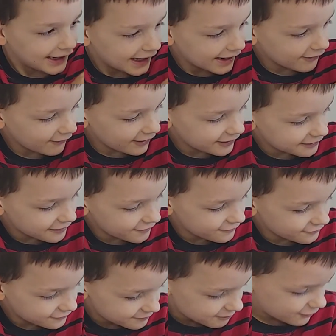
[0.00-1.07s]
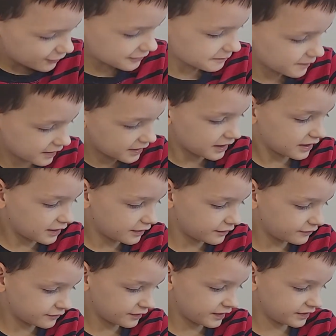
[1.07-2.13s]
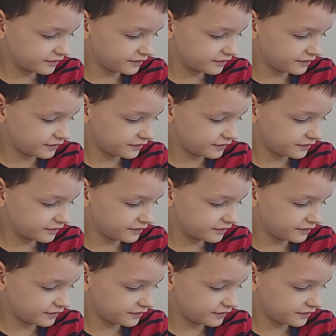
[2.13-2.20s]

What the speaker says: I like this book because